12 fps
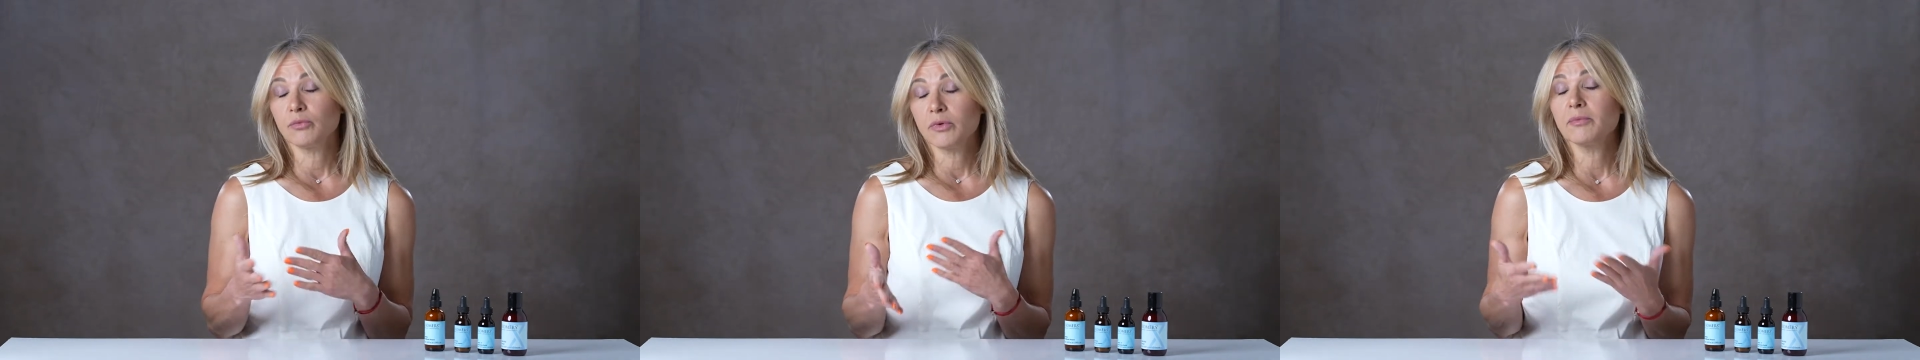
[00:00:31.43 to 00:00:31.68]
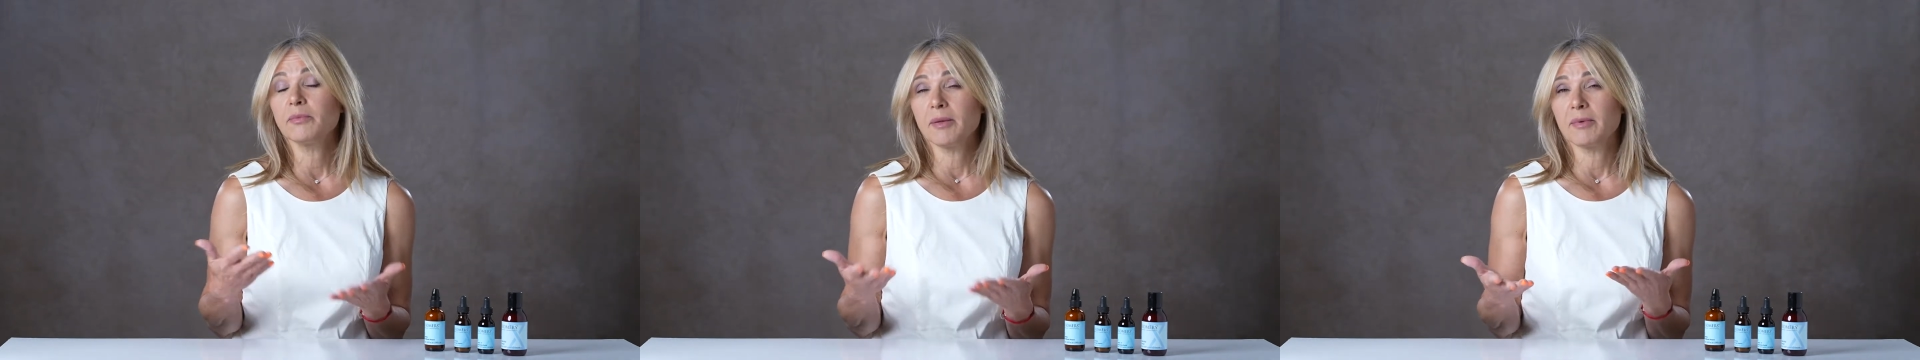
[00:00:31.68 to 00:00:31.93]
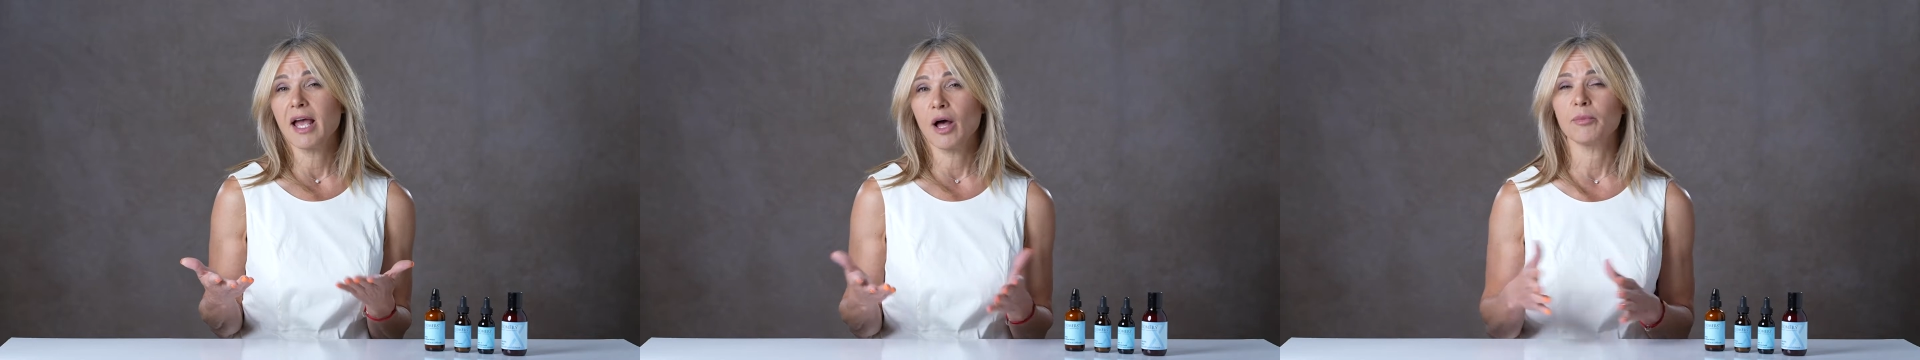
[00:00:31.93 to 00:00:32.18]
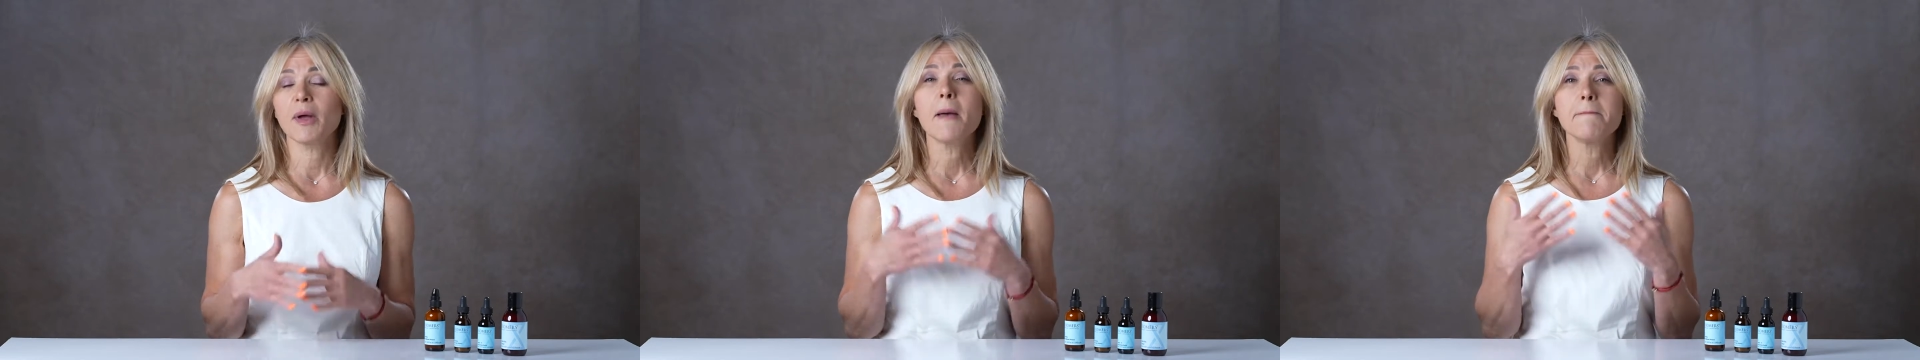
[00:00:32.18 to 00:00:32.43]
will maybe
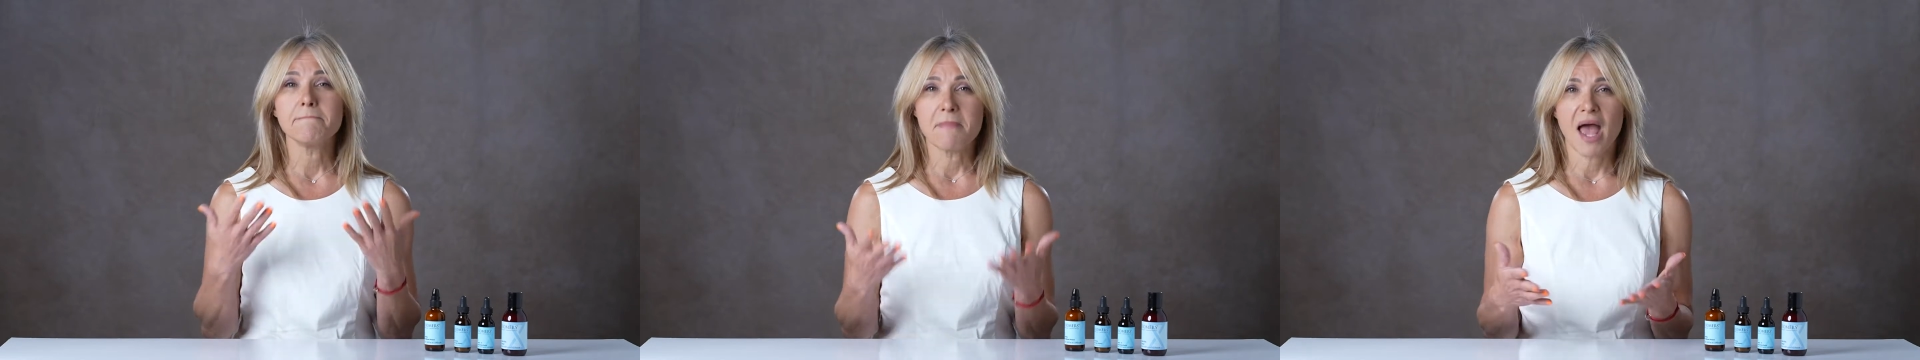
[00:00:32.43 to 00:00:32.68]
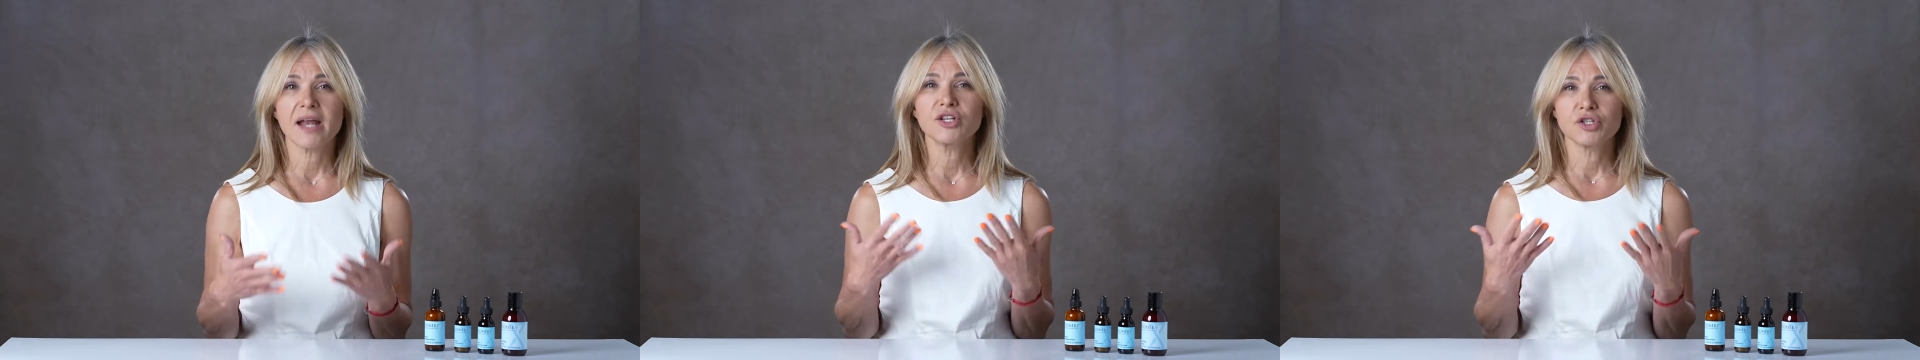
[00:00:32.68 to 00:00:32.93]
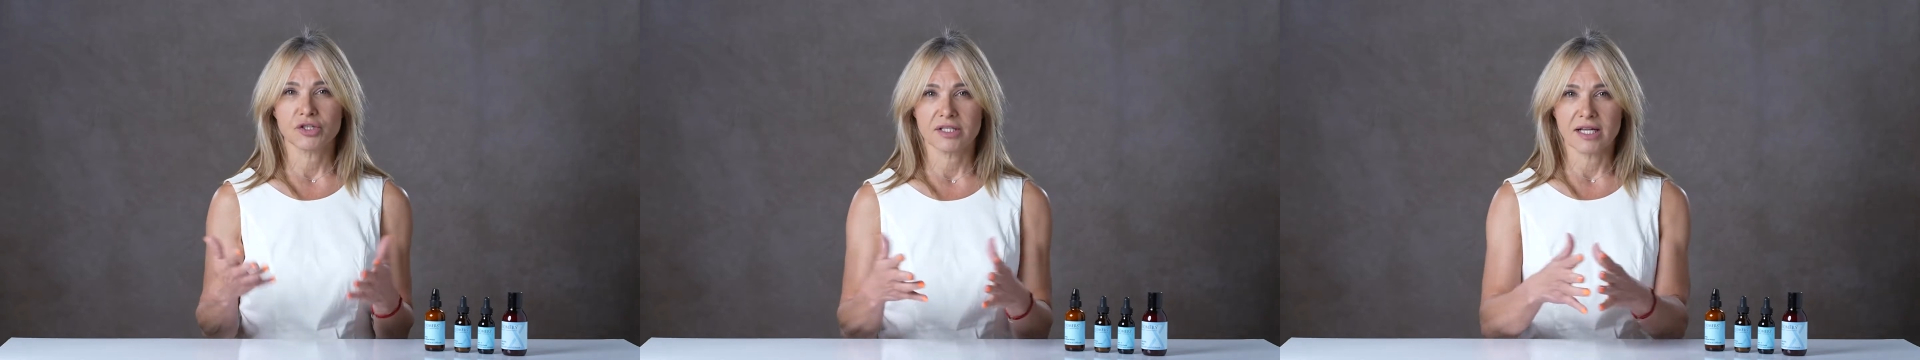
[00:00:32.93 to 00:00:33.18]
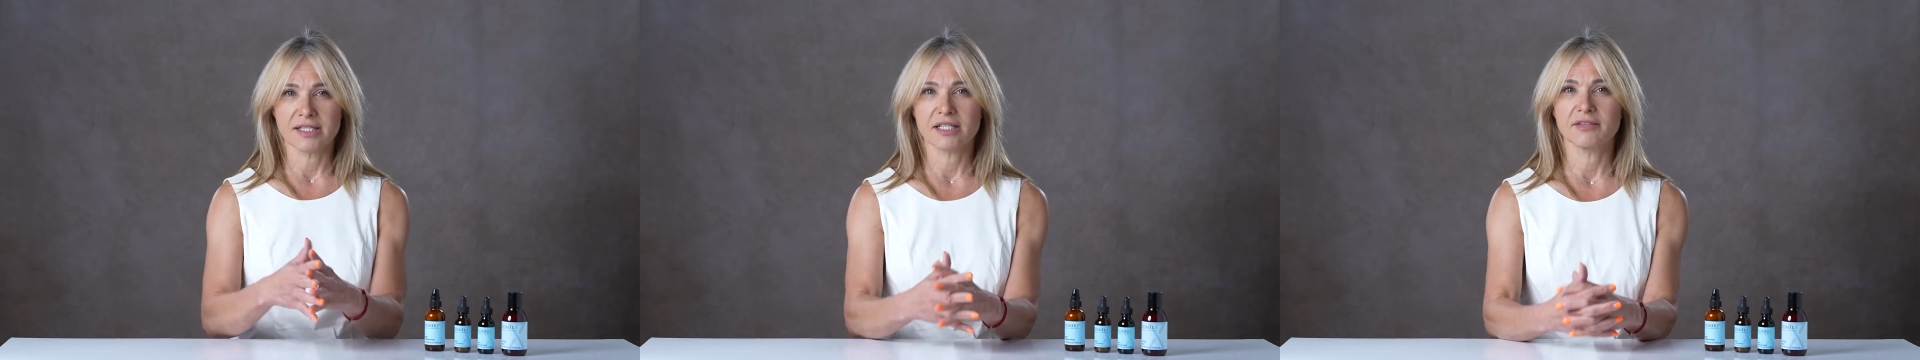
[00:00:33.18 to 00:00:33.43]
help manage your
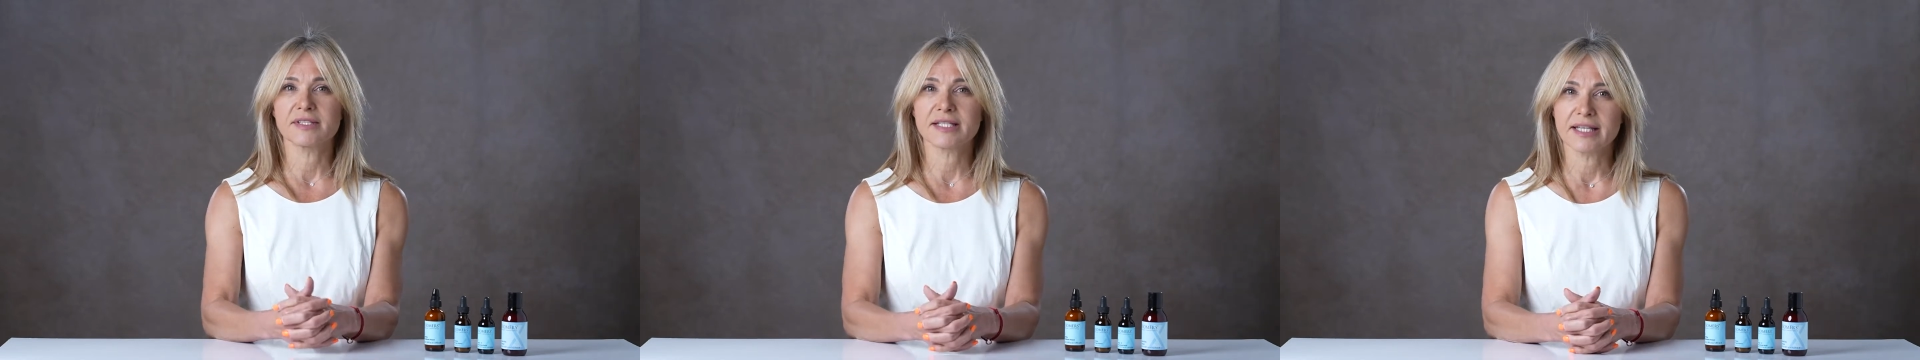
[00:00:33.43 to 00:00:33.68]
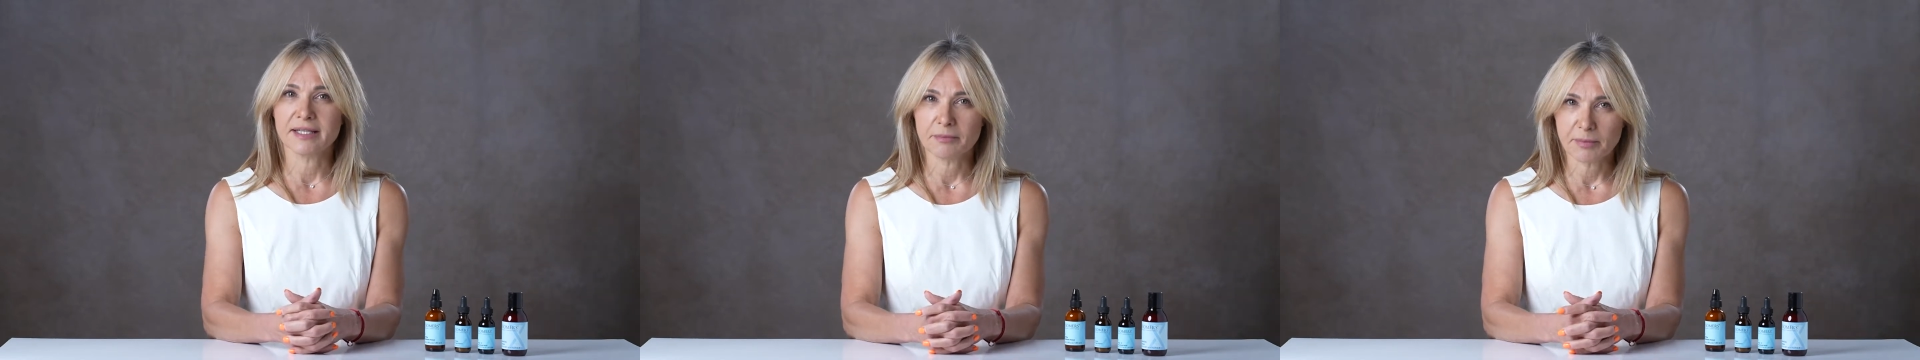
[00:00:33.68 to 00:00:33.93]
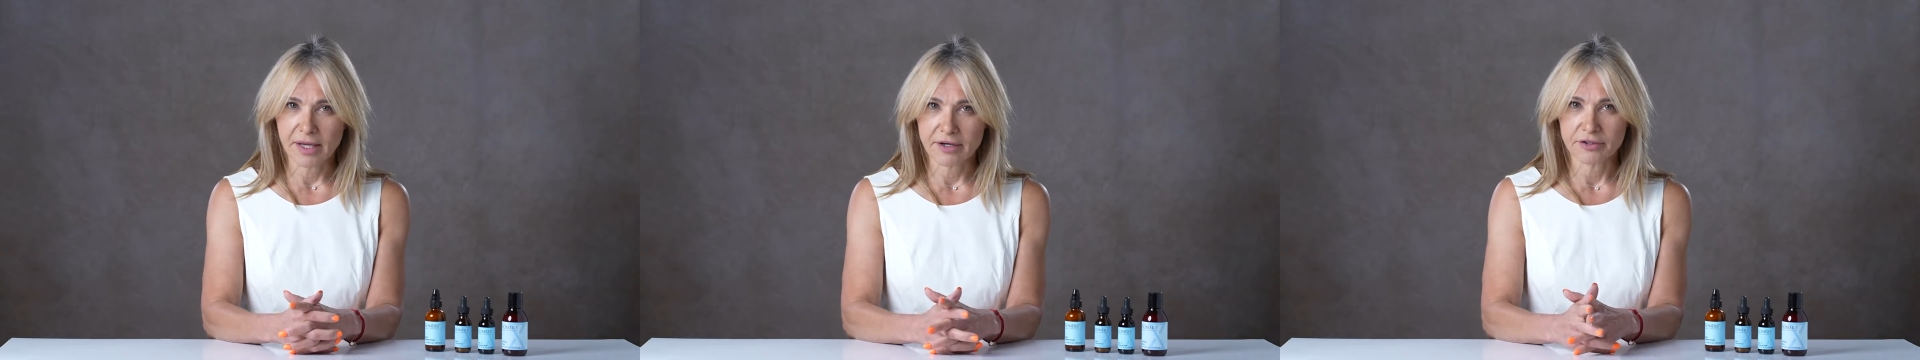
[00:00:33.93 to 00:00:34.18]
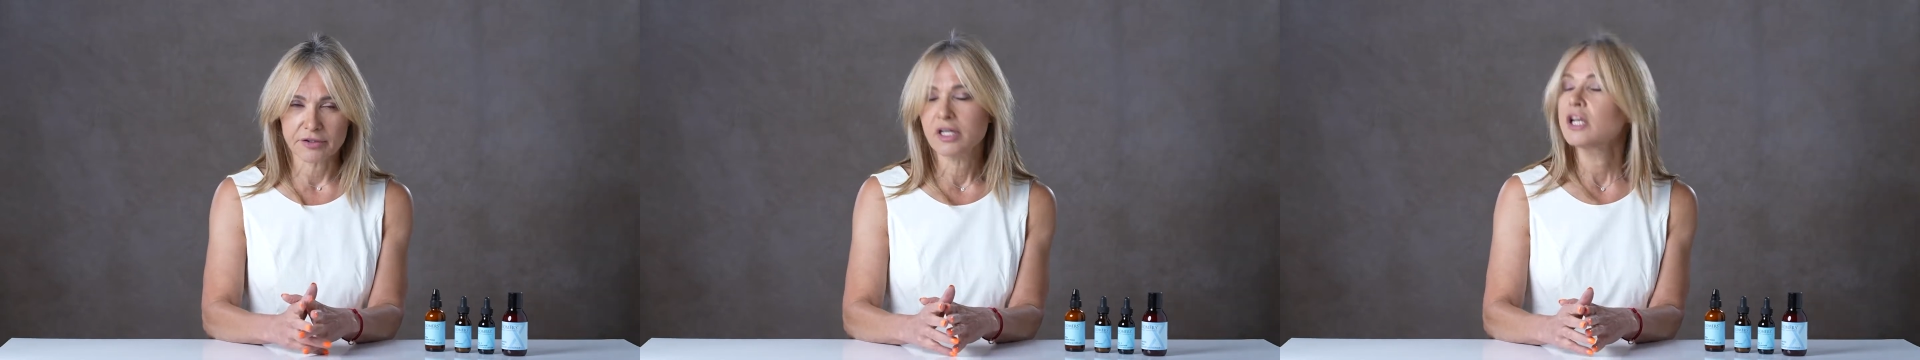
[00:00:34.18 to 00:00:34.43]
sensitive skin better.